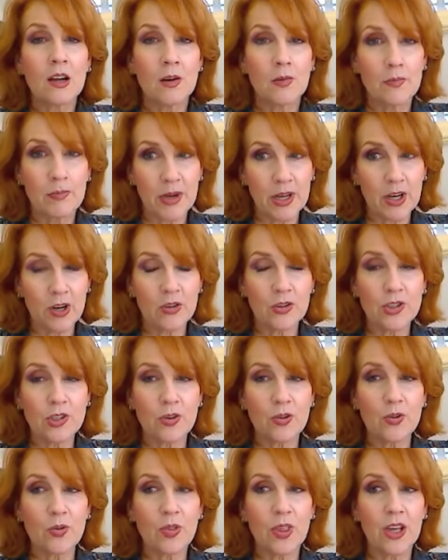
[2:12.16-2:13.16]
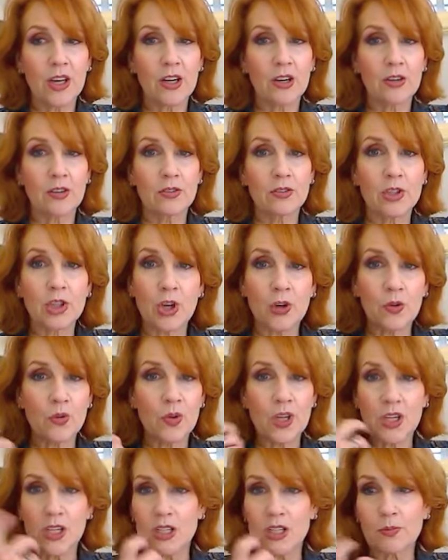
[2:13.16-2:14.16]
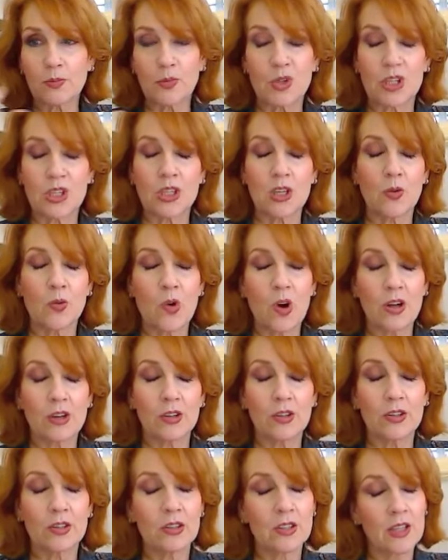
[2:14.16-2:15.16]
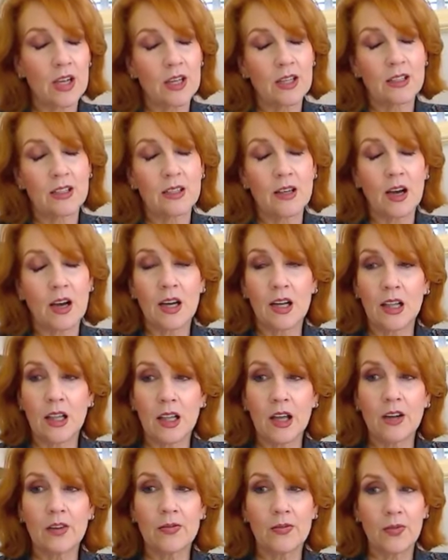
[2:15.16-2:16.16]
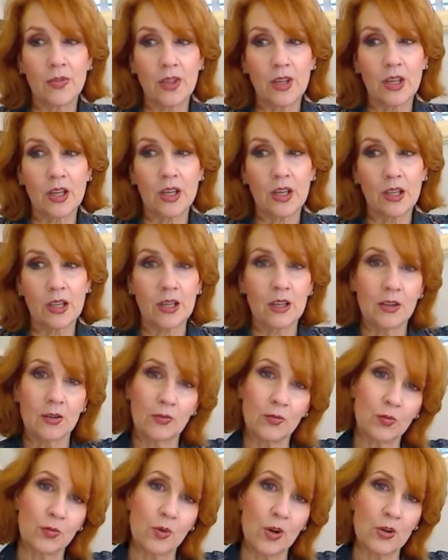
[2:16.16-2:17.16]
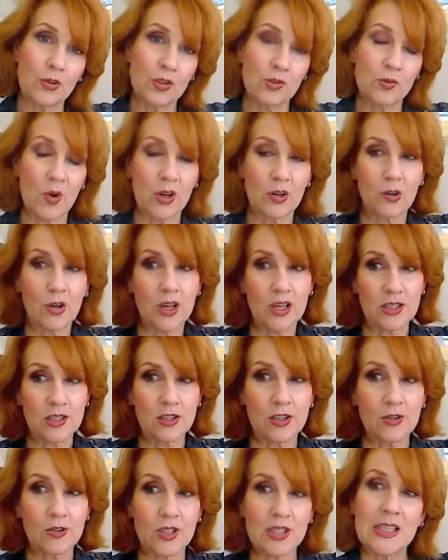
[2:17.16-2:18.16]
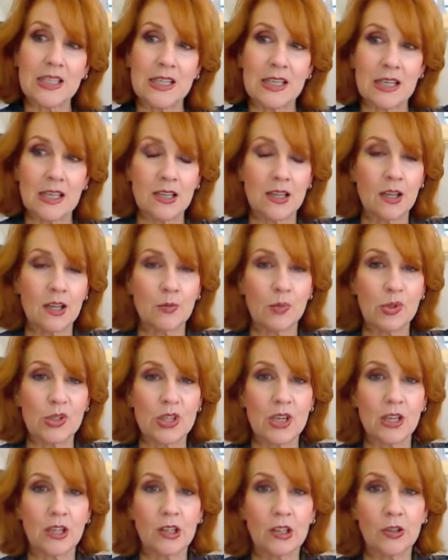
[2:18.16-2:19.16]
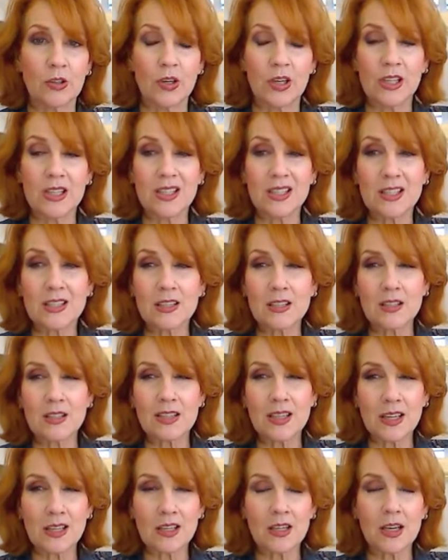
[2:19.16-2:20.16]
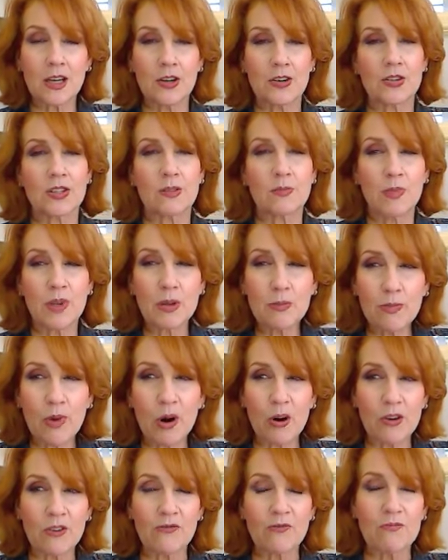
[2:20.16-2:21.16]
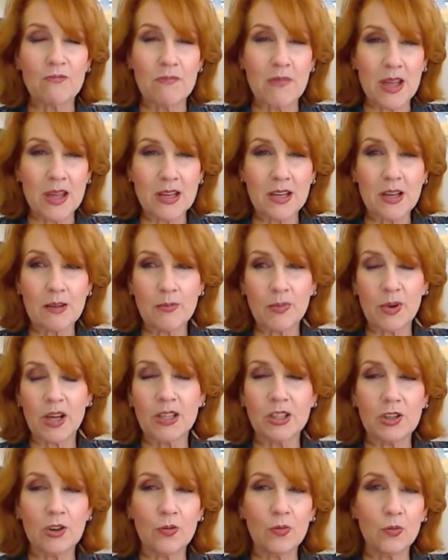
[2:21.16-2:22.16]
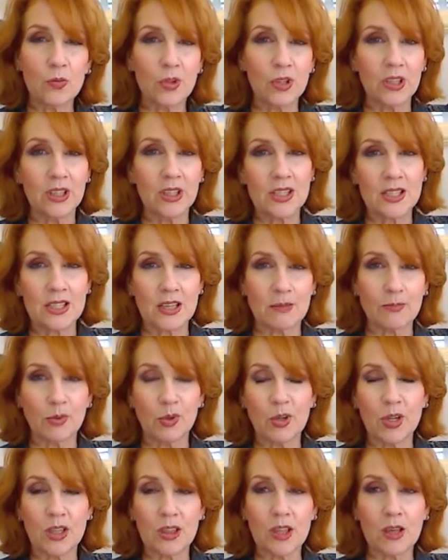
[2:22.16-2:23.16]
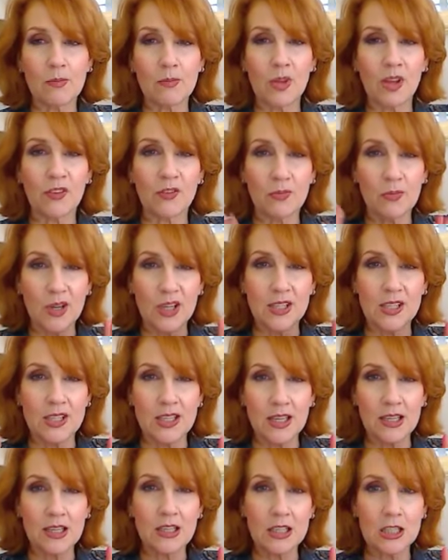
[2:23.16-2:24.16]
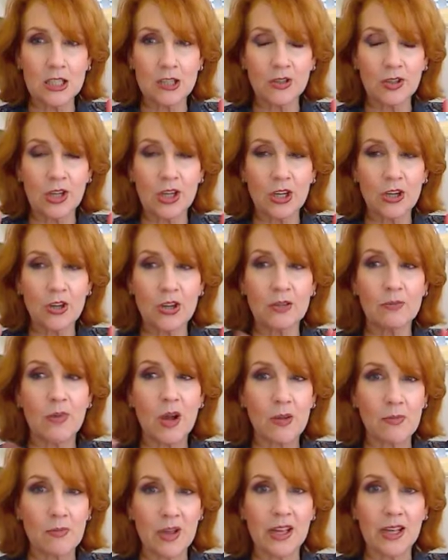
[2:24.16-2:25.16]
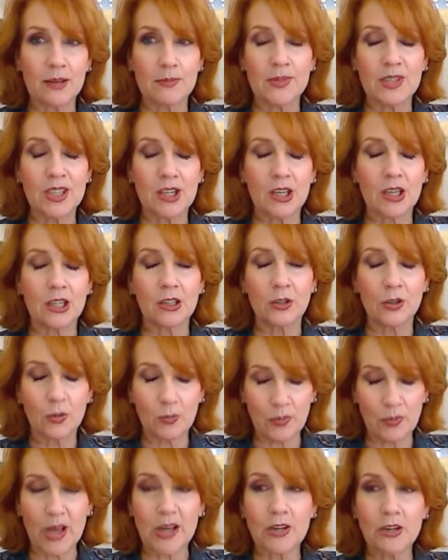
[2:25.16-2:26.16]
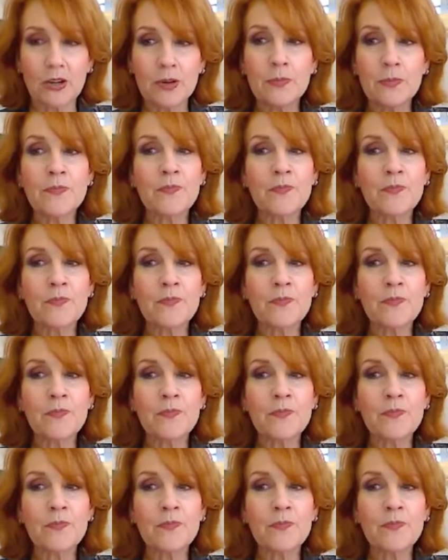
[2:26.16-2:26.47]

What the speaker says: but also their toning spritzing water. And I love the rose water ester C in particular. And since skincare is a big part of makeup, I don't really separate them. If my skin is looking good, my makeup's going to look better.